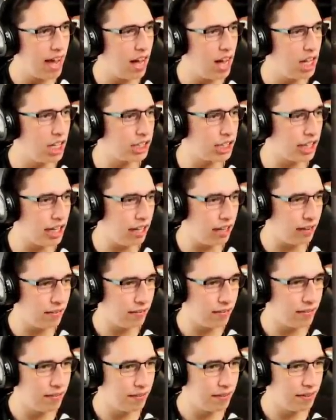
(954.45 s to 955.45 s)
Halsey!
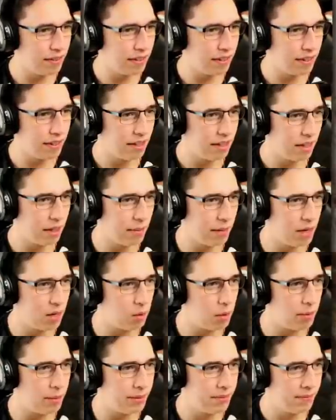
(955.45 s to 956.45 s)
Come here,
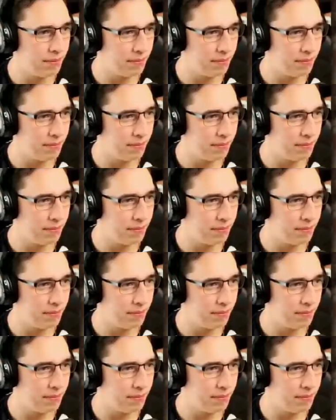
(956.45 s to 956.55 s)
woman.